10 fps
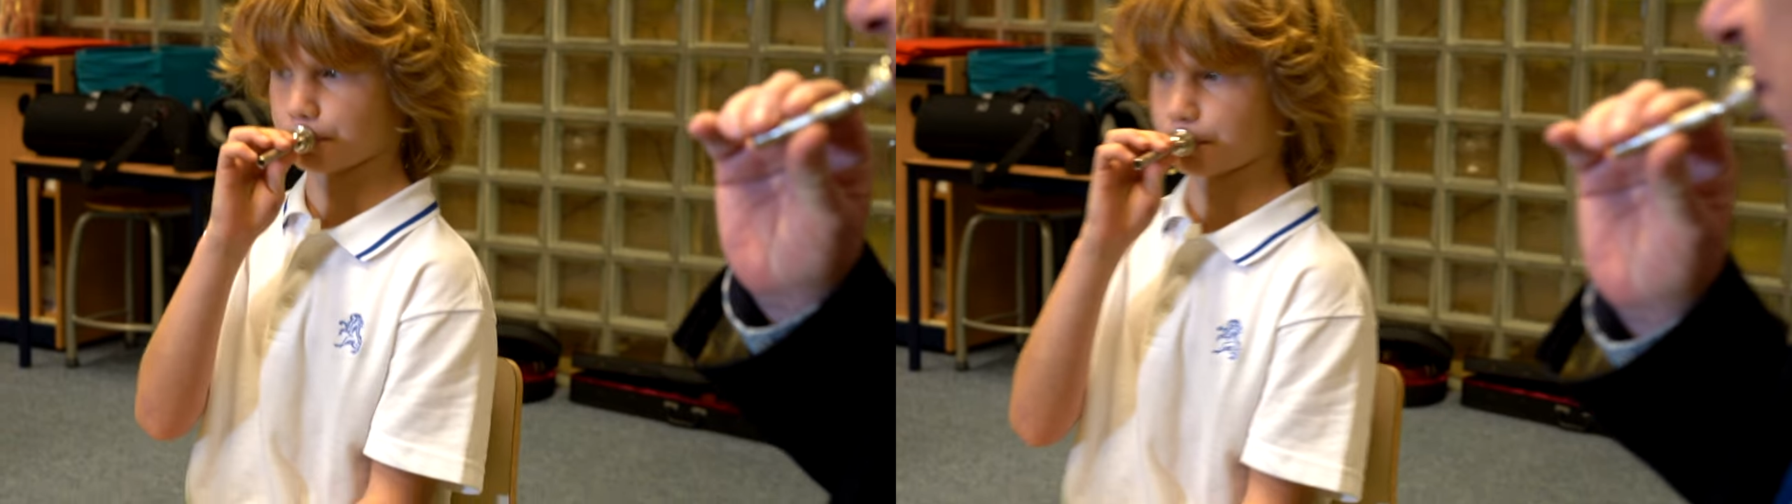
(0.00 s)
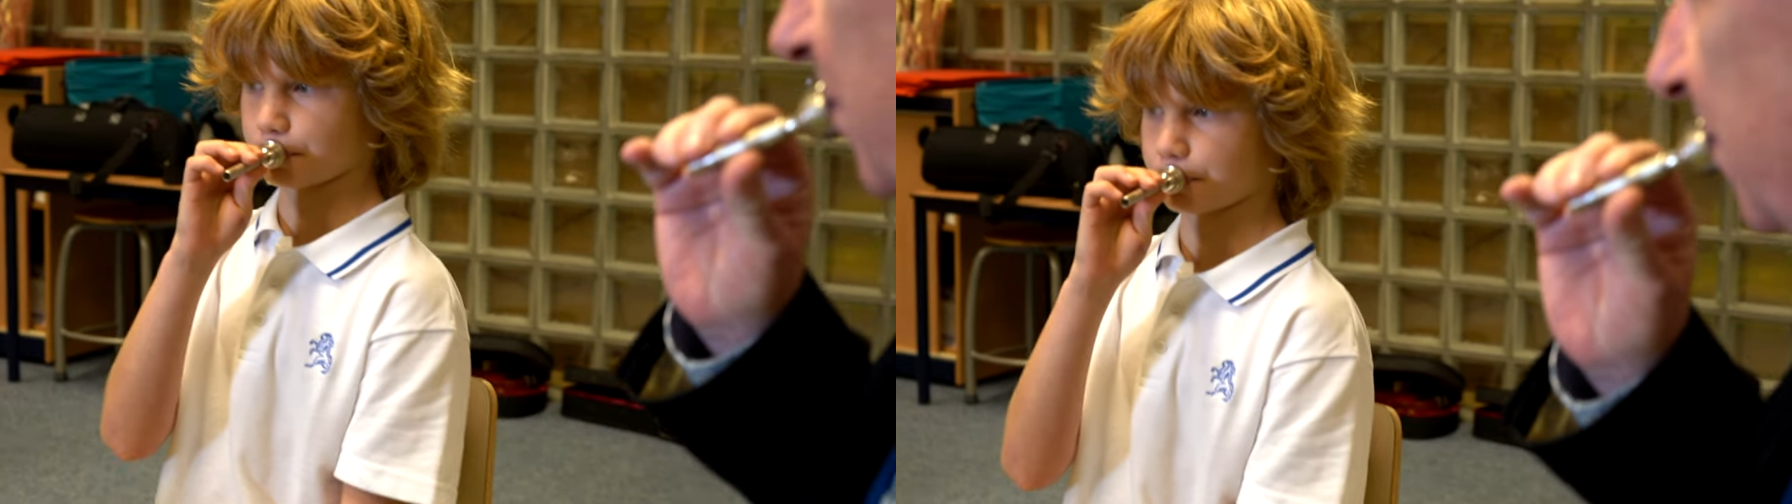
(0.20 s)

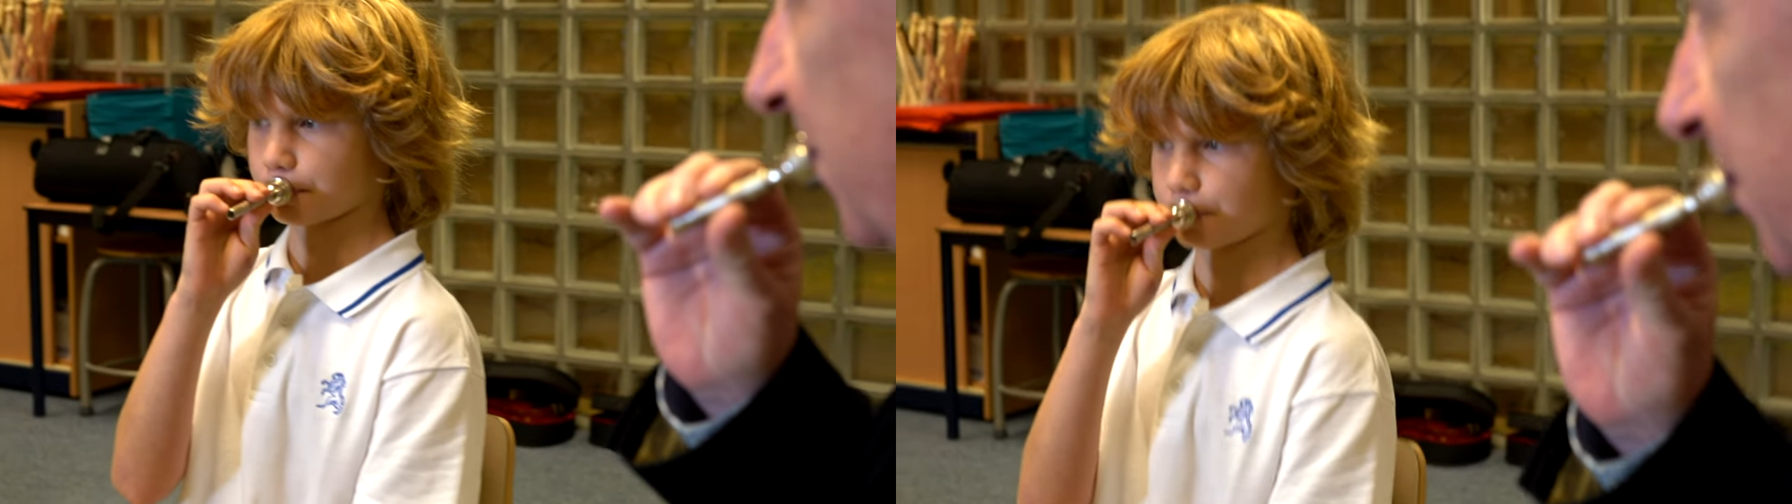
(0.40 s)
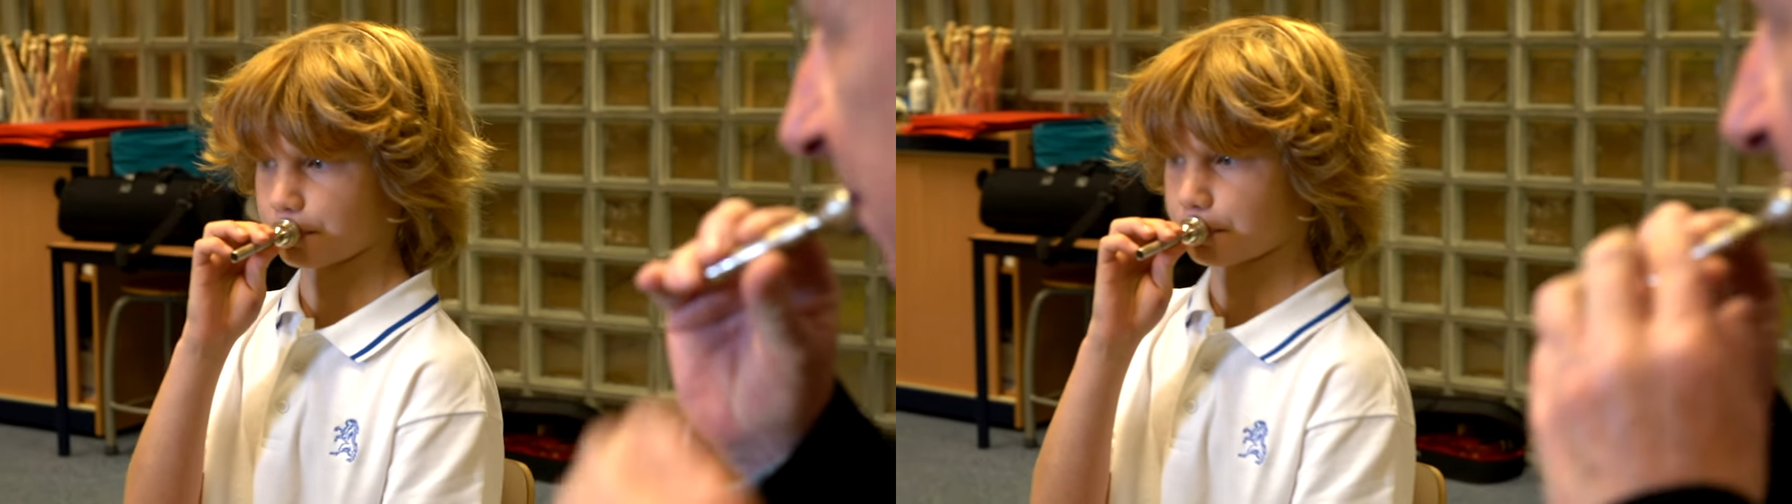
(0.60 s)
and
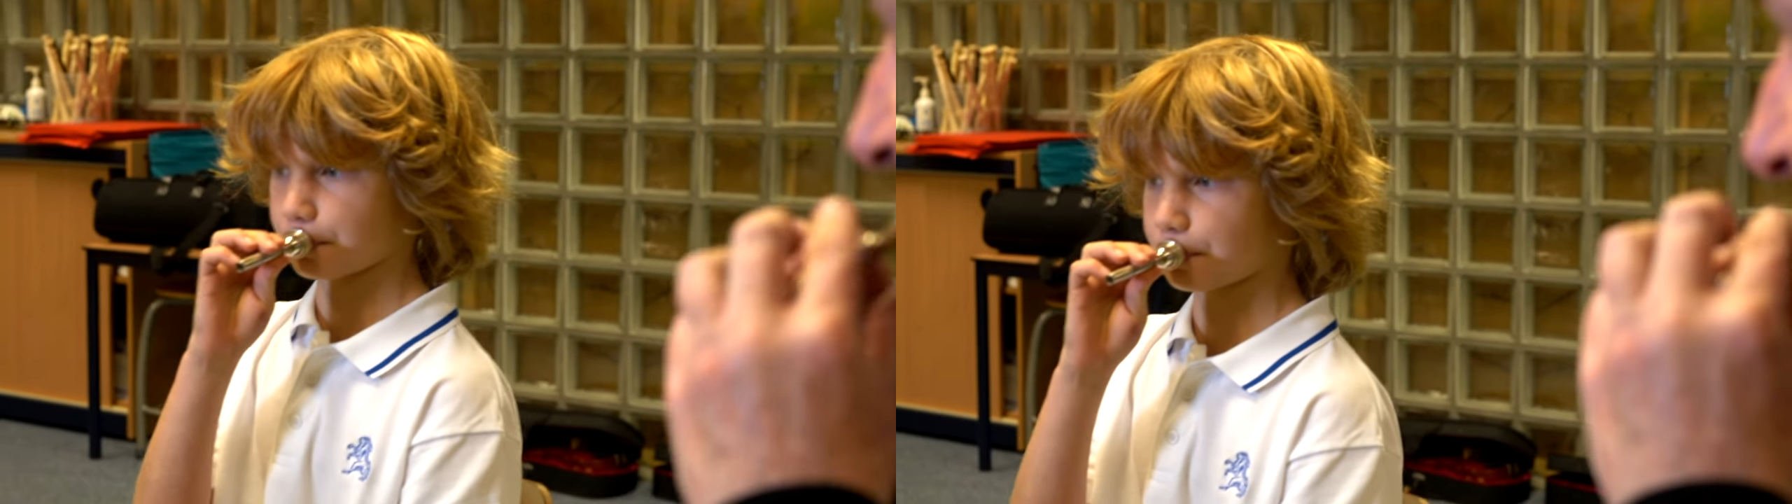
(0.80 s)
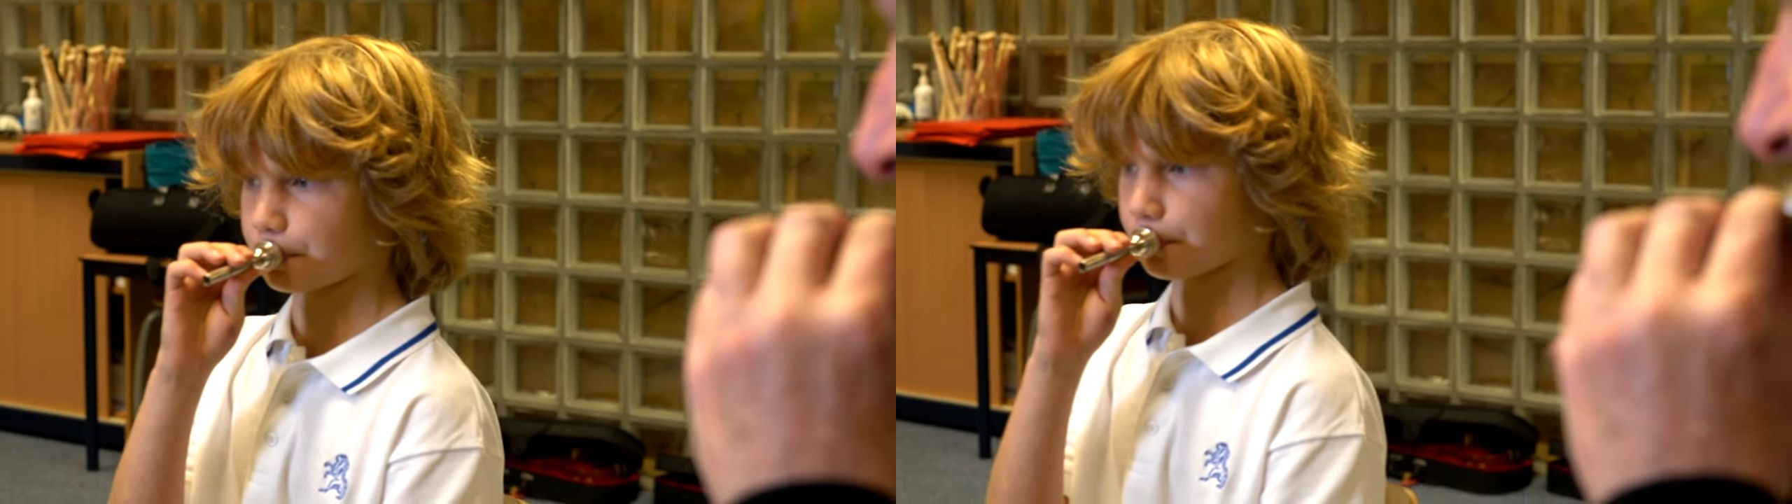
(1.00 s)
then
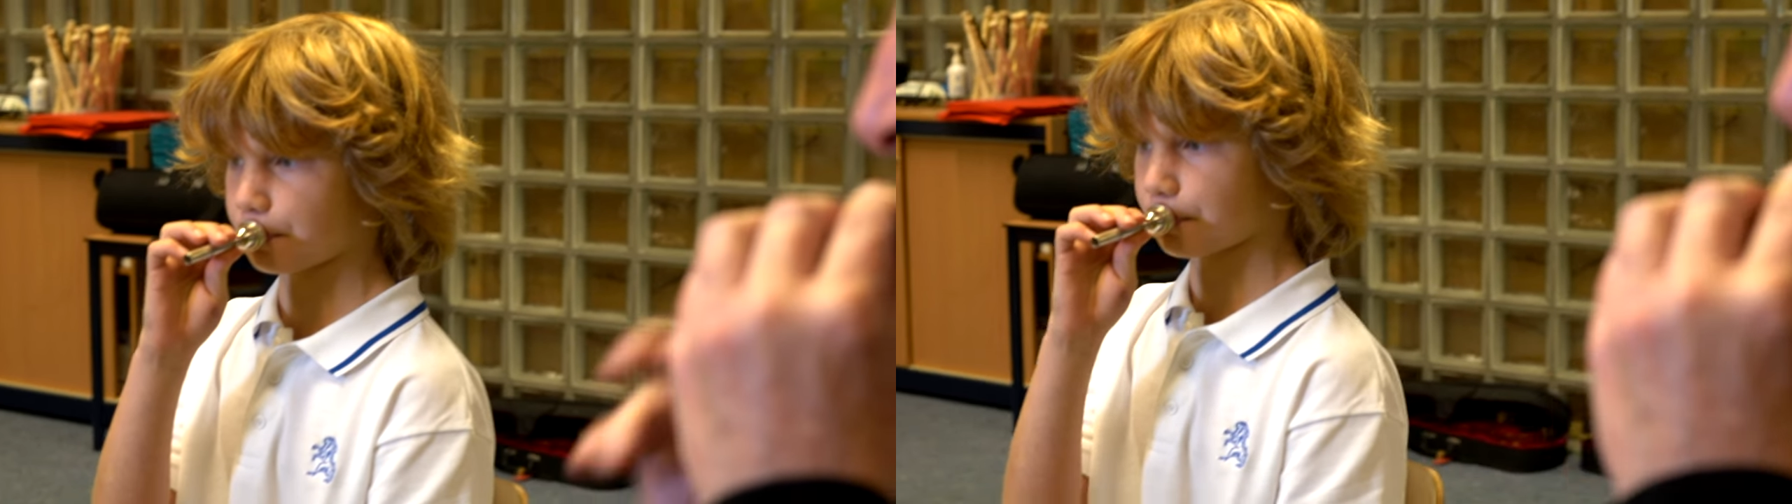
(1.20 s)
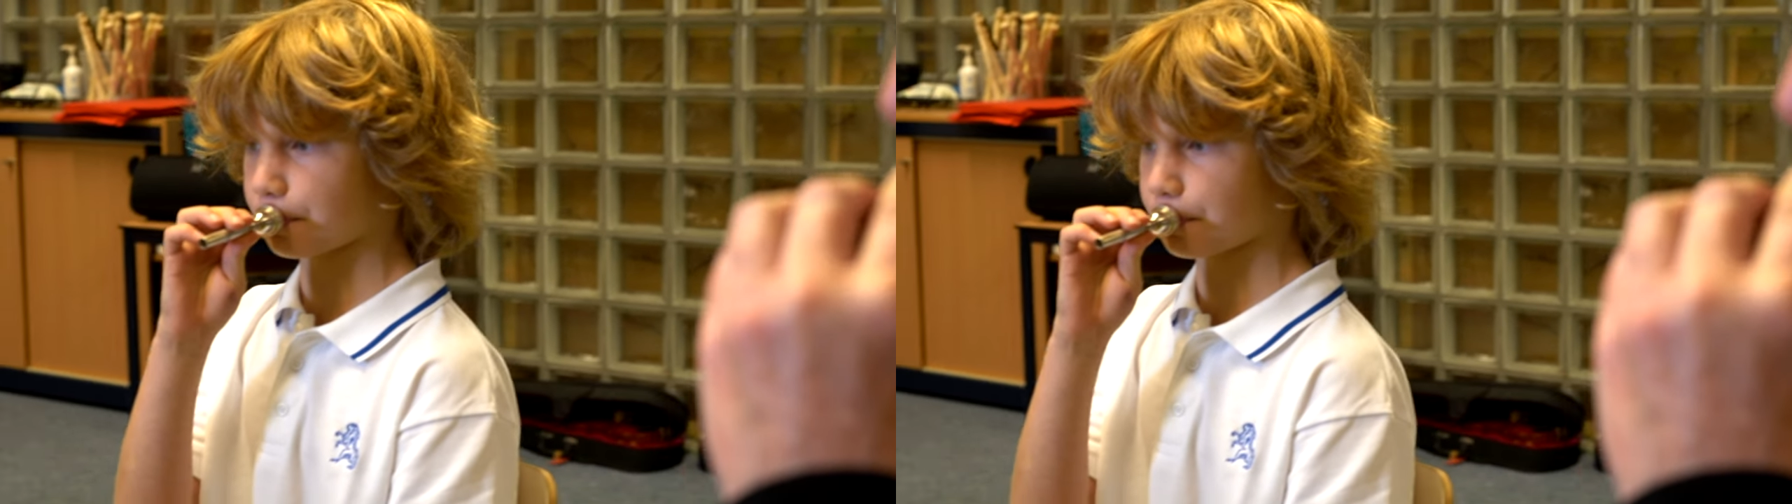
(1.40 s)
we